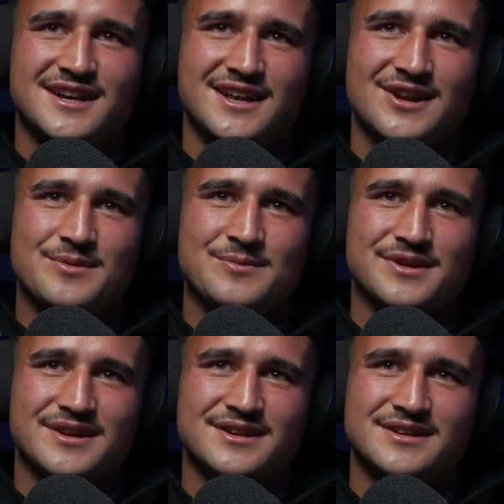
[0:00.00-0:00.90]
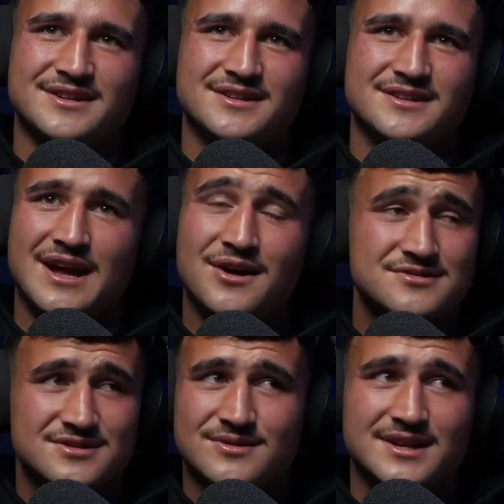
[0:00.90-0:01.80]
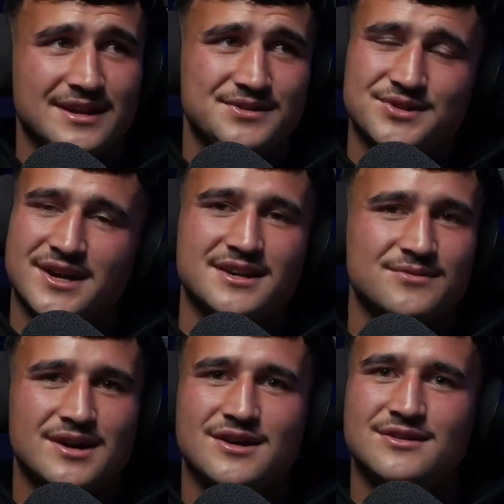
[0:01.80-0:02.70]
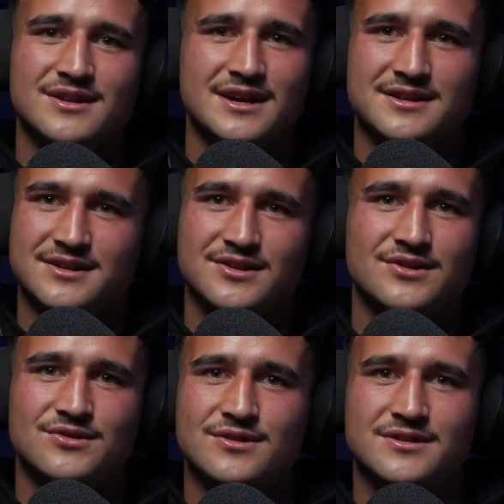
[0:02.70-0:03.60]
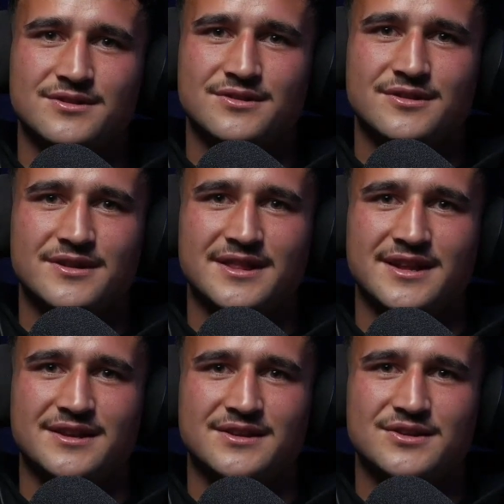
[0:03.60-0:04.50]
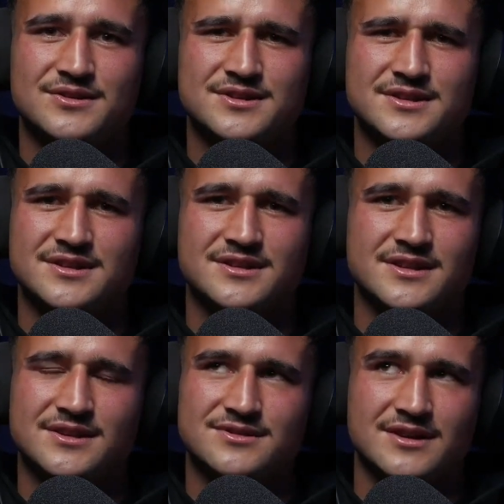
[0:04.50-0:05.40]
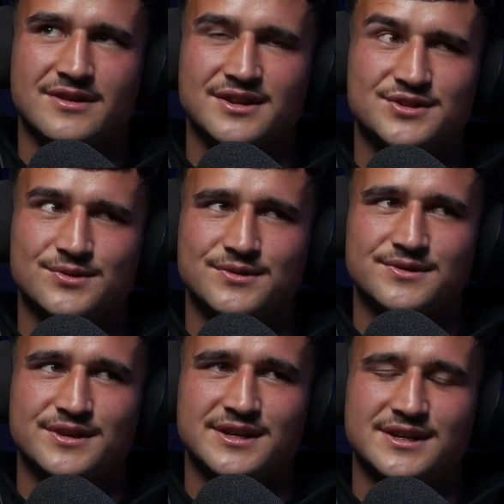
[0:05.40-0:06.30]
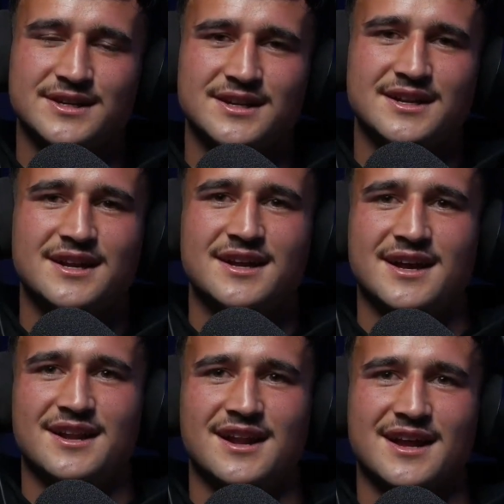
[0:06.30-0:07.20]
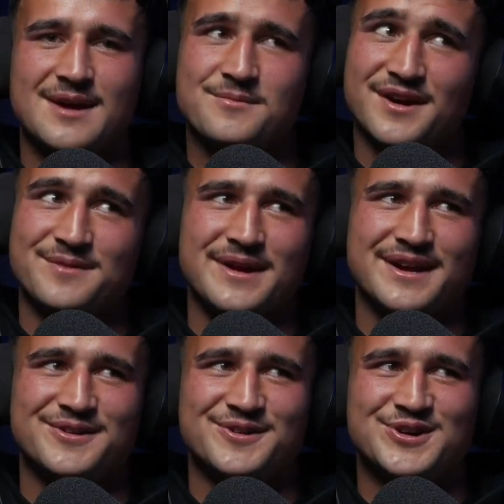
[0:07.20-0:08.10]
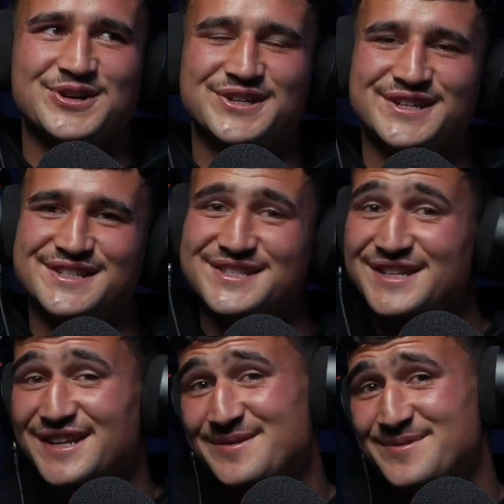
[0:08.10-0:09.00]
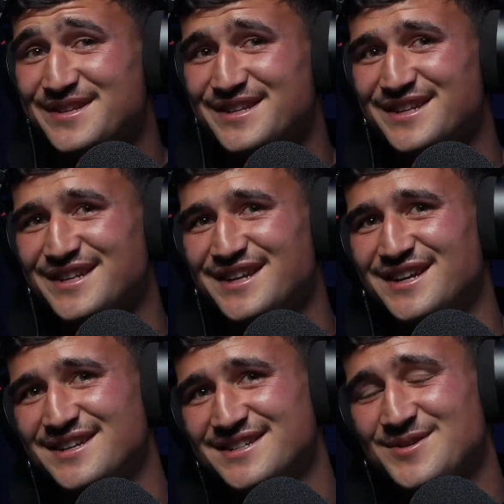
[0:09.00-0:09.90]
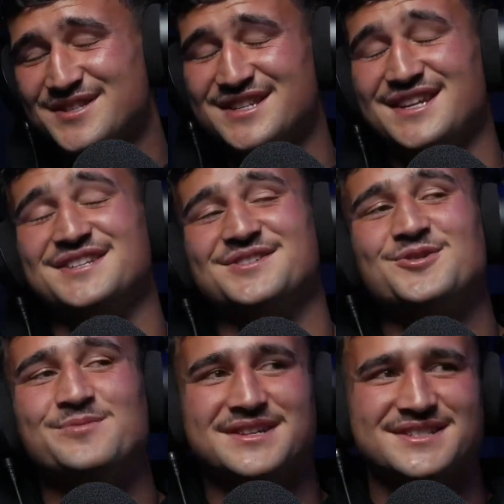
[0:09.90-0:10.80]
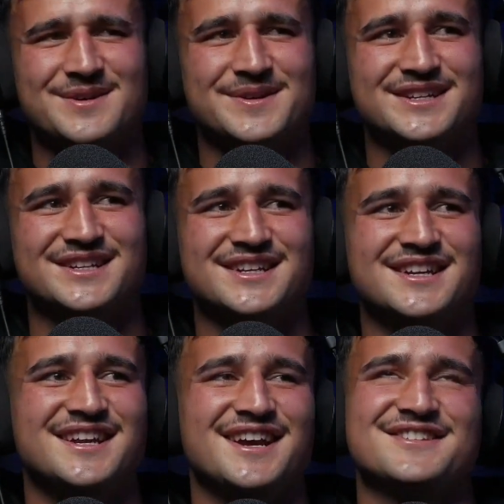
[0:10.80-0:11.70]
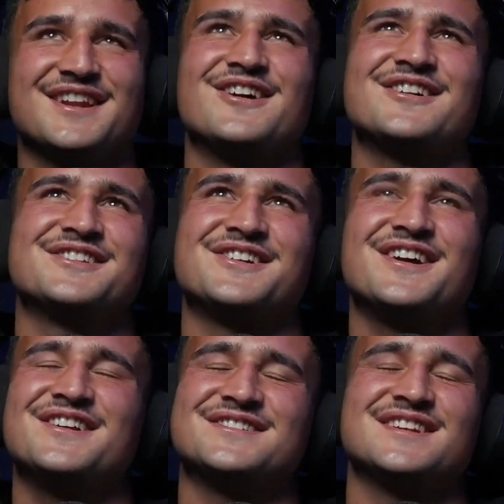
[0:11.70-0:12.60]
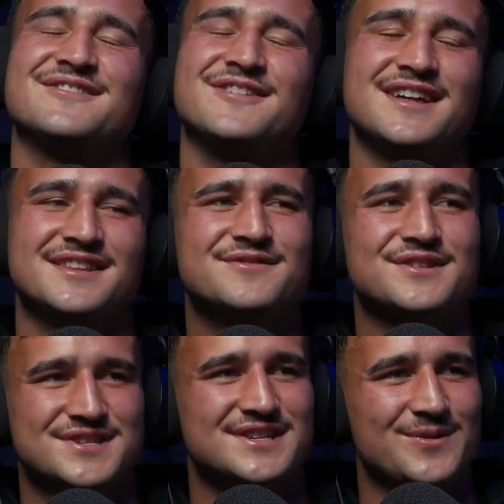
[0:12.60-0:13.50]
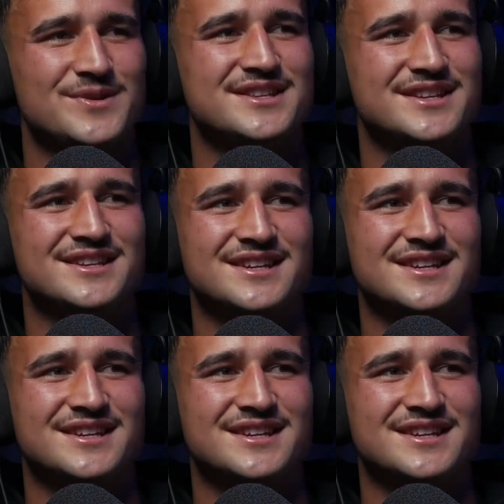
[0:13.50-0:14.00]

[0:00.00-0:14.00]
And I remember like, I was sweet, like trained well, like got all through it, and then got to I think it was like round 2 or 3, and I like come around the back on a hook, slipped, someone's knee just caught my stomach. I was like lying on the ground. I was like, this feels just like winded.